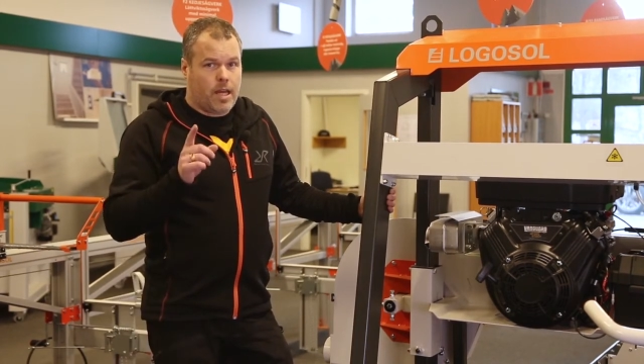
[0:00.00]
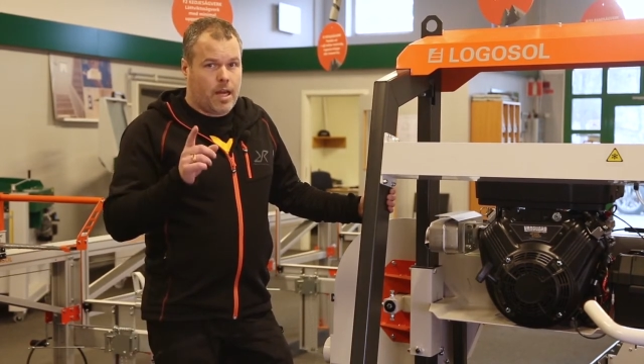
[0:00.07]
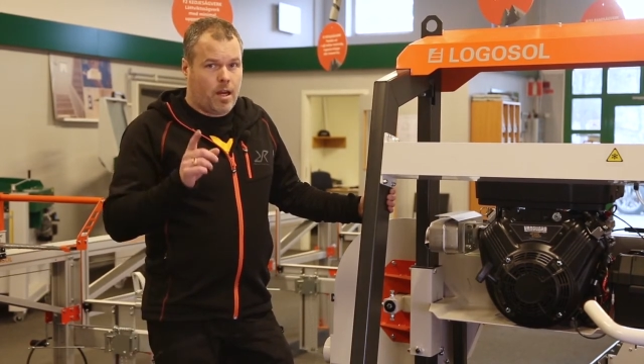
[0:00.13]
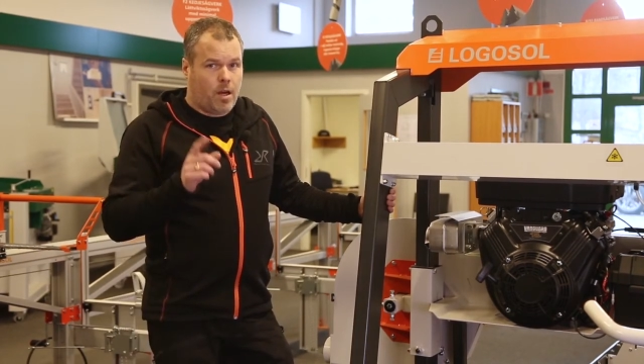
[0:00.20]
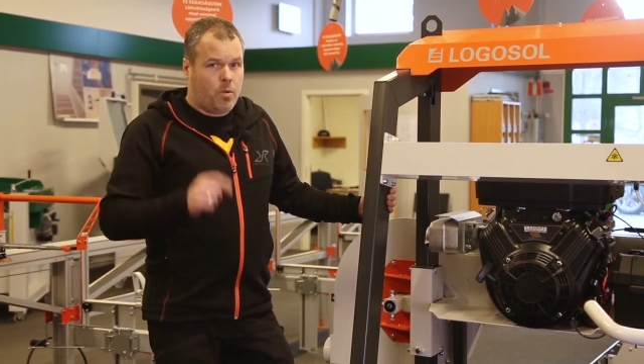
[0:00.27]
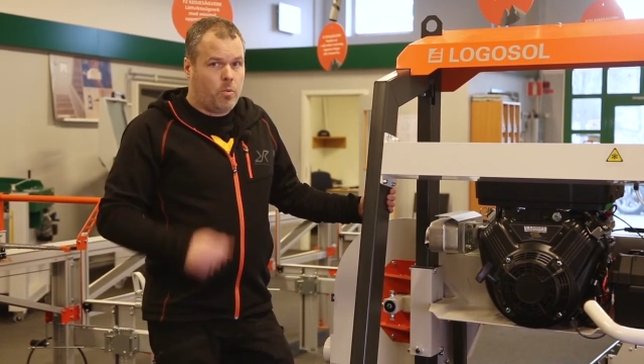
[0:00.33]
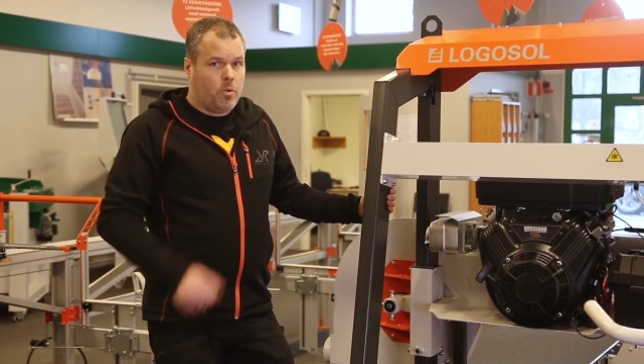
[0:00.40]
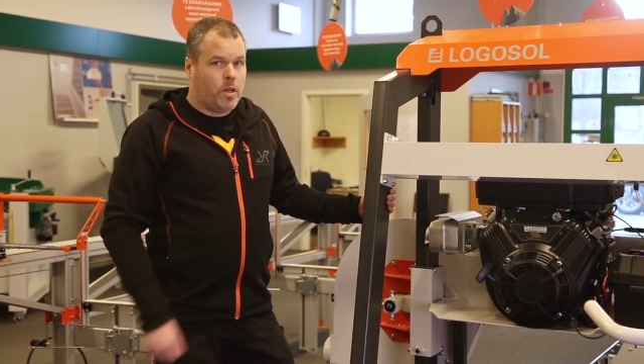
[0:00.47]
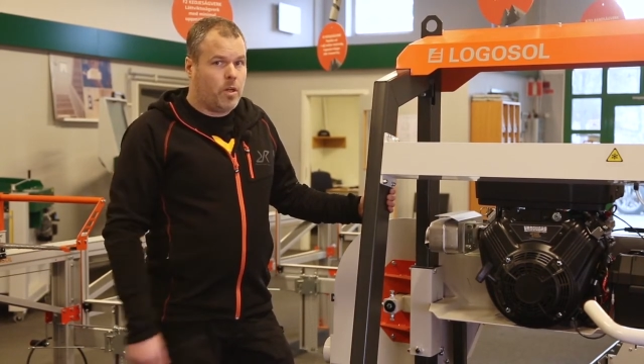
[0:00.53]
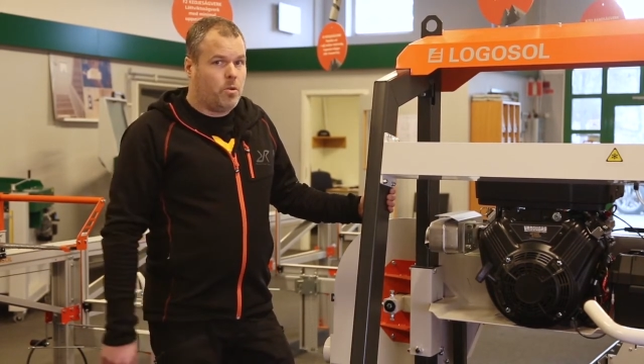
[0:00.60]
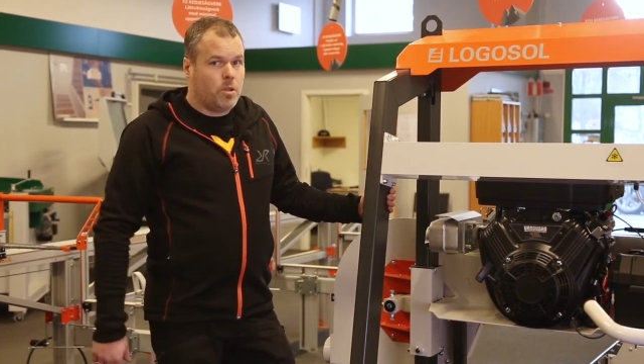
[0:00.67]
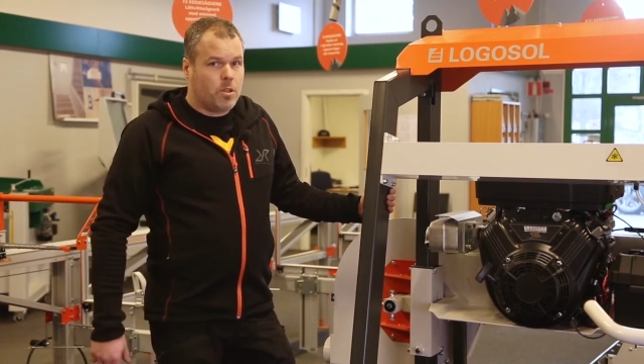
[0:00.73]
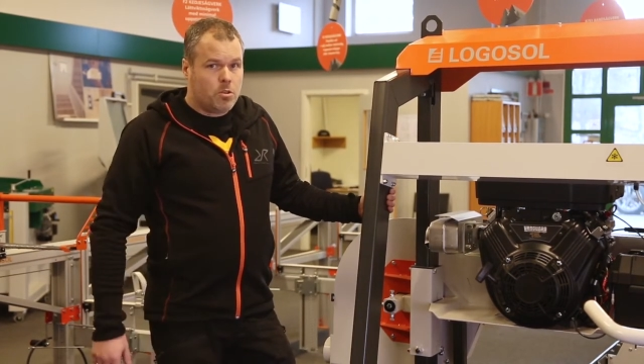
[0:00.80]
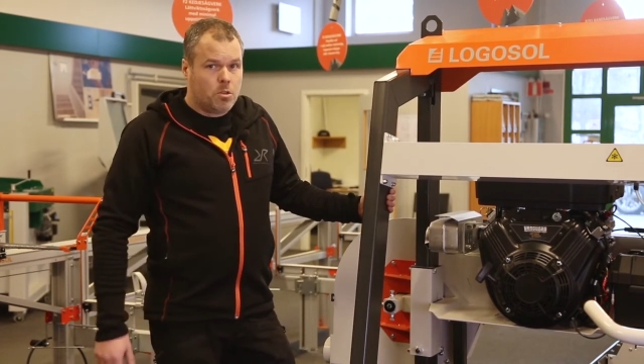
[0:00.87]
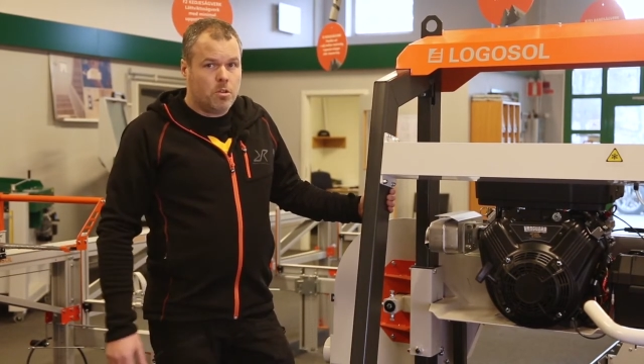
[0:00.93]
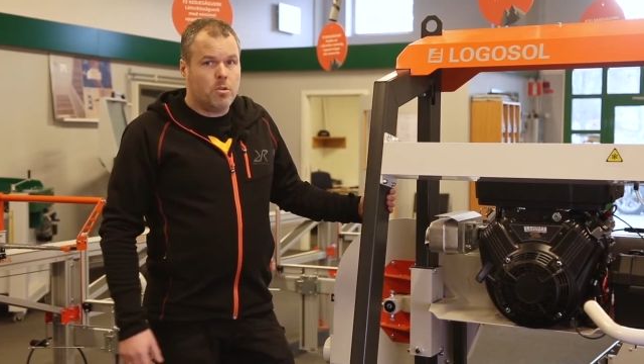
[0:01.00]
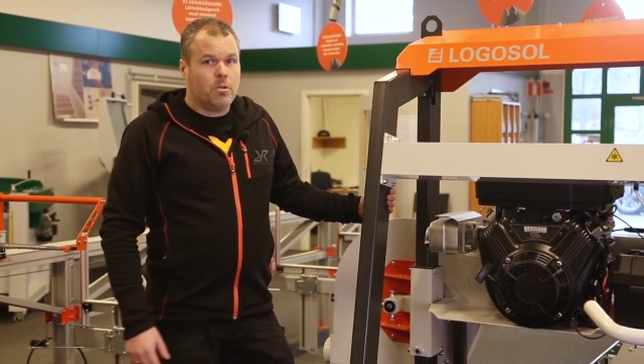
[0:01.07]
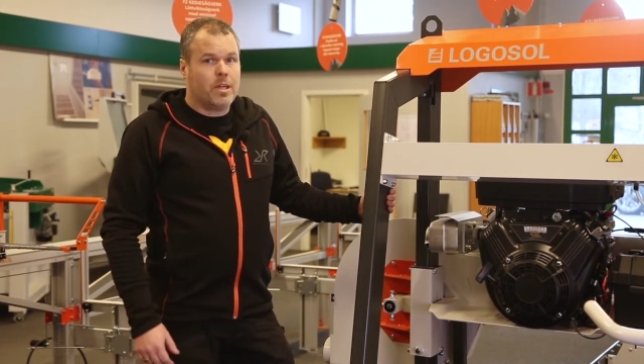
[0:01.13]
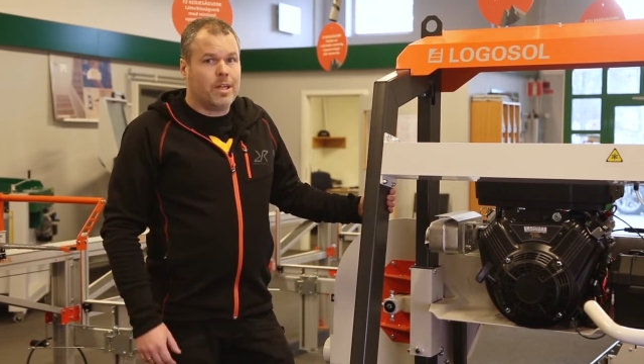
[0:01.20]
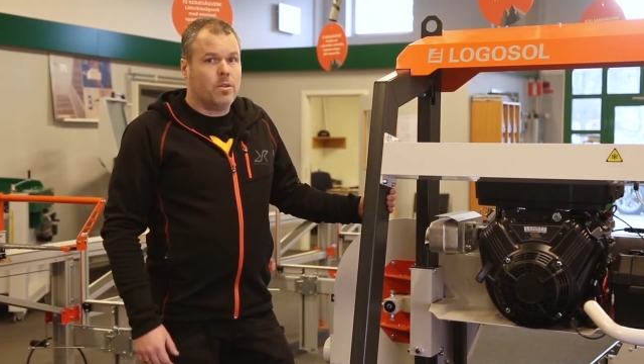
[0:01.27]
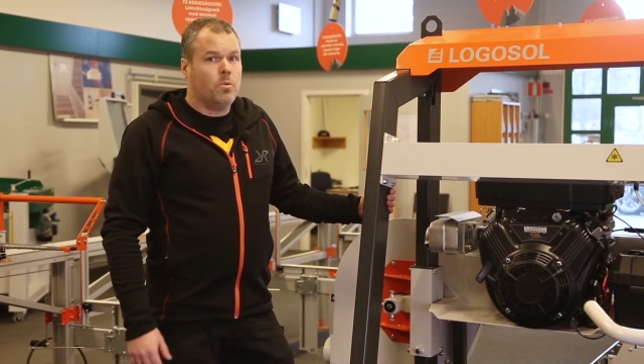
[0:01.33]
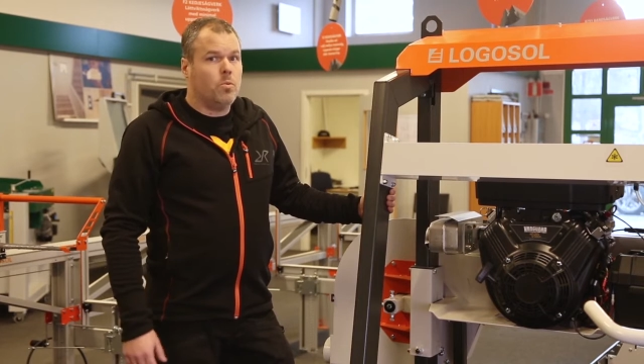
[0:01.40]
now we're going to
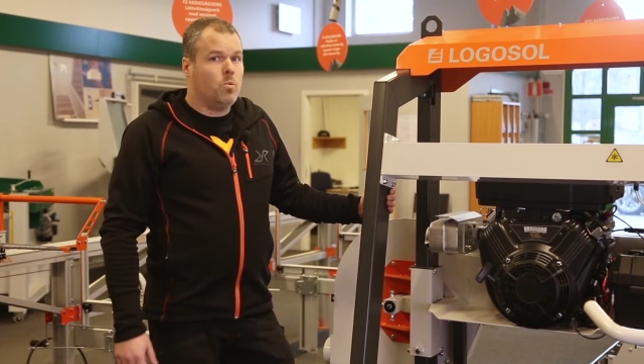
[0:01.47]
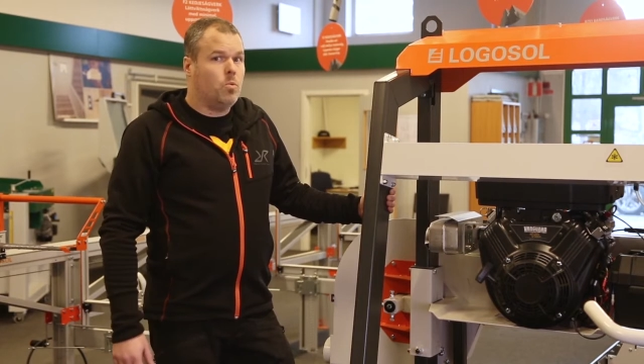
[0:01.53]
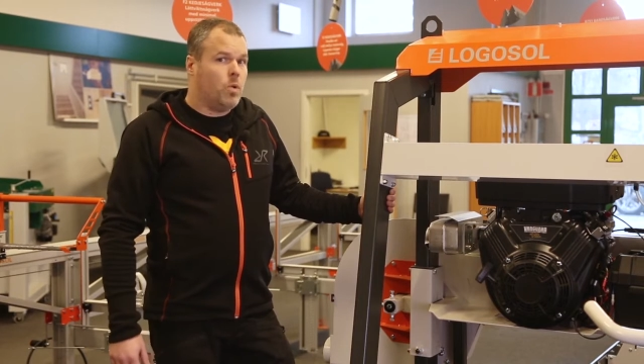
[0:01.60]
look at